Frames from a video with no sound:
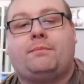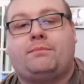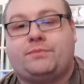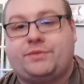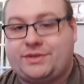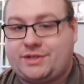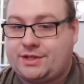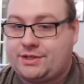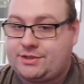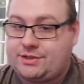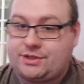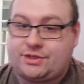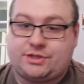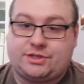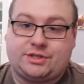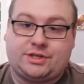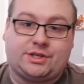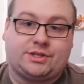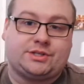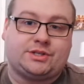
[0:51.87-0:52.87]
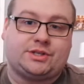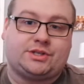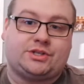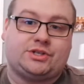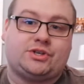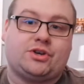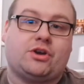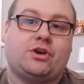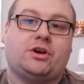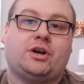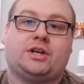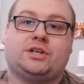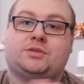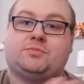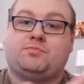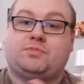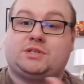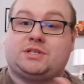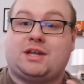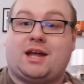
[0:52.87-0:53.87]
Since the show has
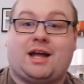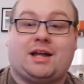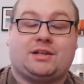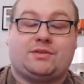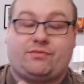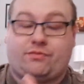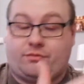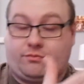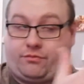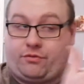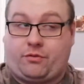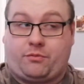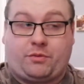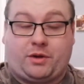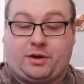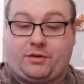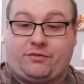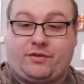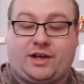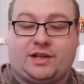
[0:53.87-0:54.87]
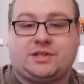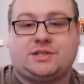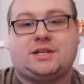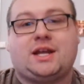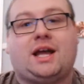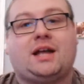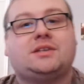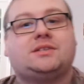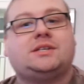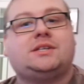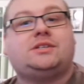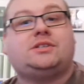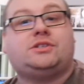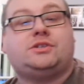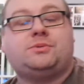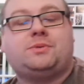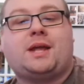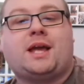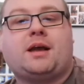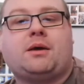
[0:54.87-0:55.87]
started from when it first started
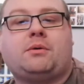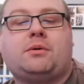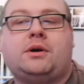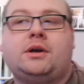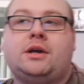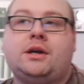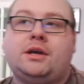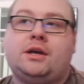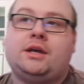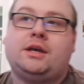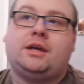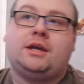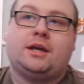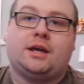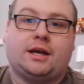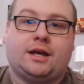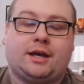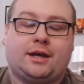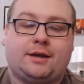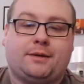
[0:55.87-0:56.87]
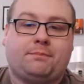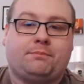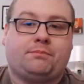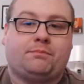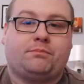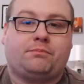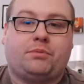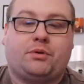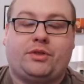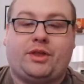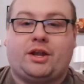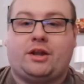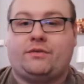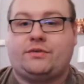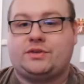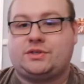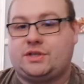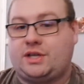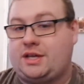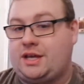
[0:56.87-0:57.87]
to now, but then
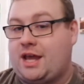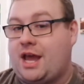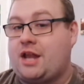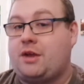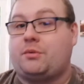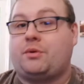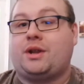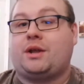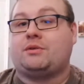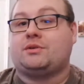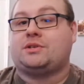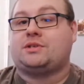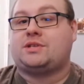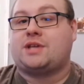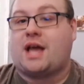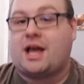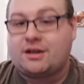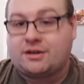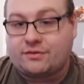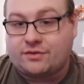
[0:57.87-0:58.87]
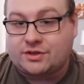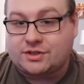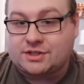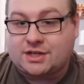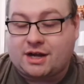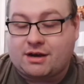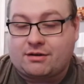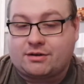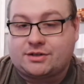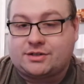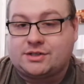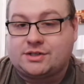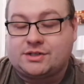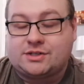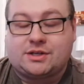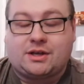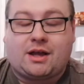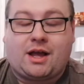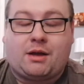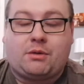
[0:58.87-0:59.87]
obviously anyone outside of those
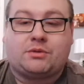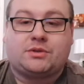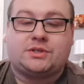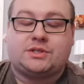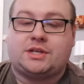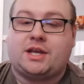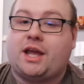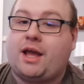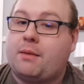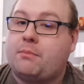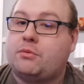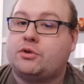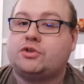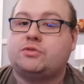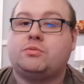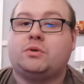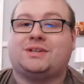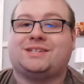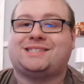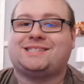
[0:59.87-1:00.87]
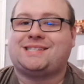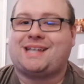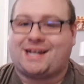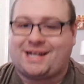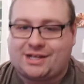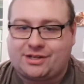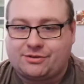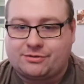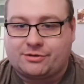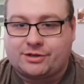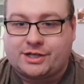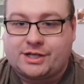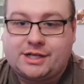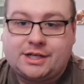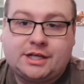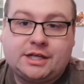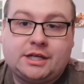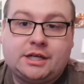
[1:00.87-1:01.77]
characters, I would say, are much more secondary.